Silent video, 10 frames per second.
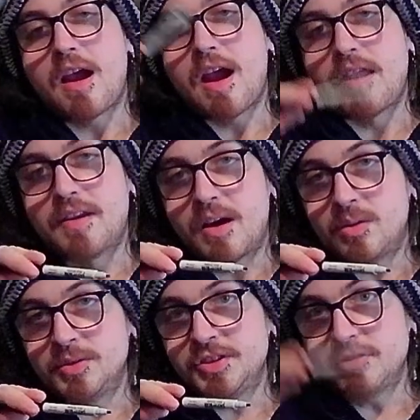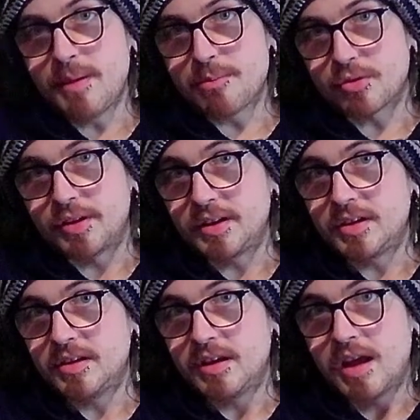And not only do you remember it,
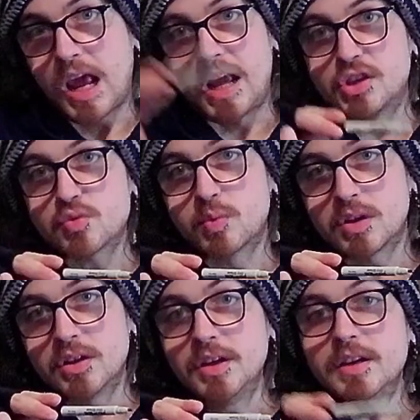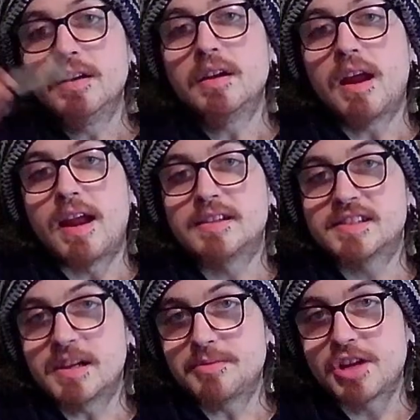each word and
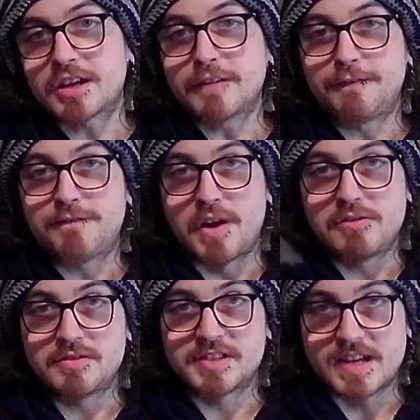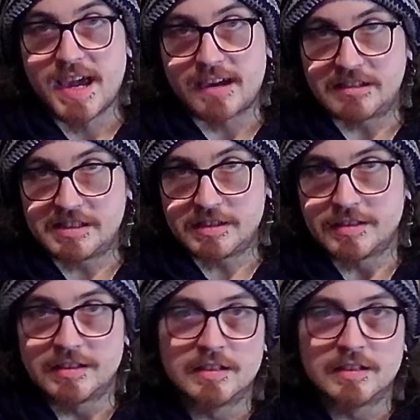subject follows the next.